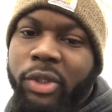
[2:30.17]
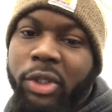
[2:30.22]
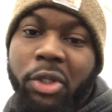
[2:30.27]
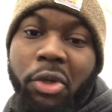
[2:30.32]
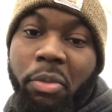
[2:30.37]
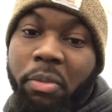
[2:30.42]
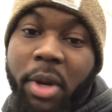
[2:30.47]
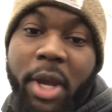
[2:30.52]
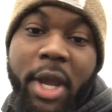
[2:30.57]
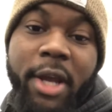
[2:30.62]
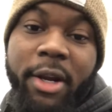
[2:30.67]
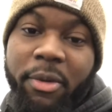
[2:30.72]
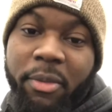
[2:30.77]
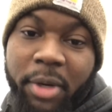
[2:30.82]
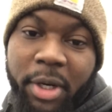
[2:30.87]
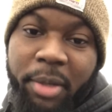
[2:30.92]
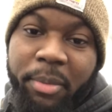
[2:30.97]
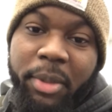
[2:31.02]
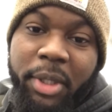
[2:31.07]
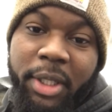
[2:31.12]
It don't matter
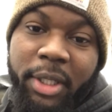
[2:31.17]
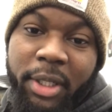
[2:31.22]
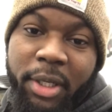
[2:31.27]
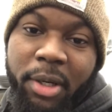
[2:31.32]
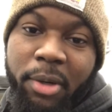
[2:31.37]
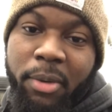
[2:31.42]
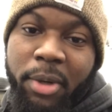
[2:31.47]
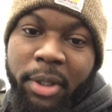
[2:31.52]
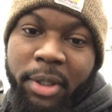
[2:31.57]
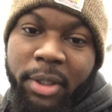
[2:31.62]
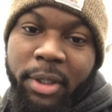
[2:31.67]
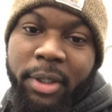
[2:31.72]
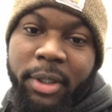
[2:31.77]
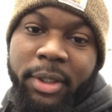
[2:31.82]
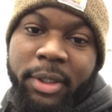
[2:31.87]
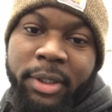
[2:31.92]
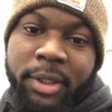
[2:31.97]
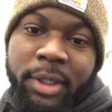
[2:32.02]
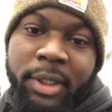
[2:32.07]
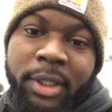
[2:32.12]
when I'm gonna get done working on
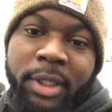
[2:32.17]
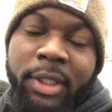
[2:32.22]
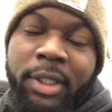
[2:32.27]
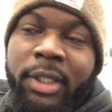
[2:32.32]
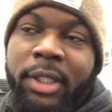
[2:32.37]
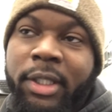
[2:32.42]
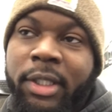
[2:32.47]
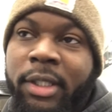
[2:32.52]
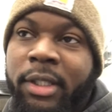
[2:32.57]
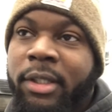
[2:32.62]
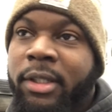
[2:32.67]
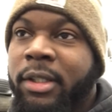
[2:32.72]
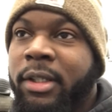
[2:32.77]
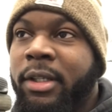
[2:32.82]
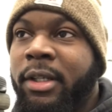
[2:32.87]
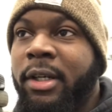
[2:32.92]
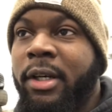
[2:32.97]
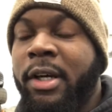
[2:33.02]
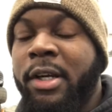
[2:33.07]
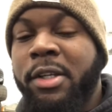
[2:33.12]

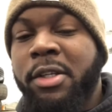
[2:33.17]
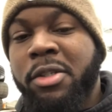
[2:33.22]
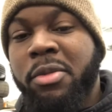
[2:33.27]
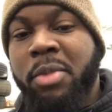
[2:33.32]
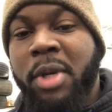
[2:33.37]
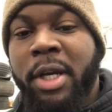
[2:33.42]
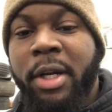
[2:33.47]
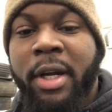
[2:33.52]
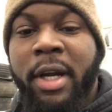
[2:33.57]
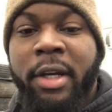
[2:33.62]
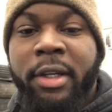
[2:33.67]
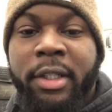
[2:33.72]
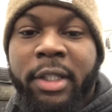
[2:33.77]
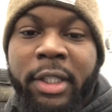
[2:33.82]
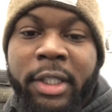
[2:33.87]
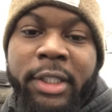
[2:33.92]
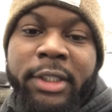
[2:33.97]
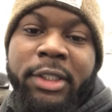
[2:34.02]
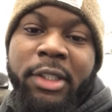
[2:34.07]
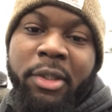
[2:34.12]
it. It just matter how
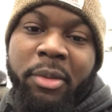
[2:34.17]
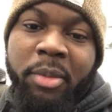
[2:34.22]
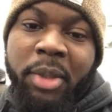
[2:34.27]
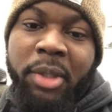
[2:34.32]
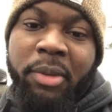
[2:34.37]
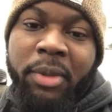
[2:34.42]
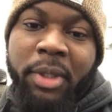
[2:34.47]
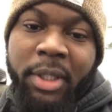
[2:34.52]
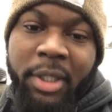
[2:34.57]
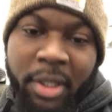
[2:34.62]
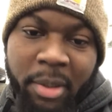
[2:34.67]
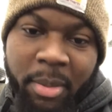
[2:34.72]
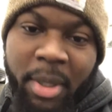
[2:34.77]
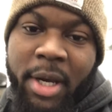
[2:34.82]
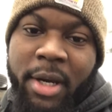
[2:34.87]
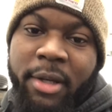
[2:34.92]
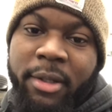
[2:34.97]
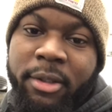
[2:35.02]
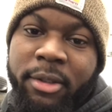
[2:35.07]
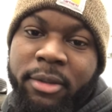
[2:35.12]
good it's gonna be when it come
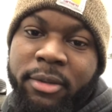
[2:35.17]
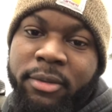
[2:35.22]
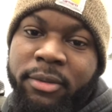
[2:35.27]
out.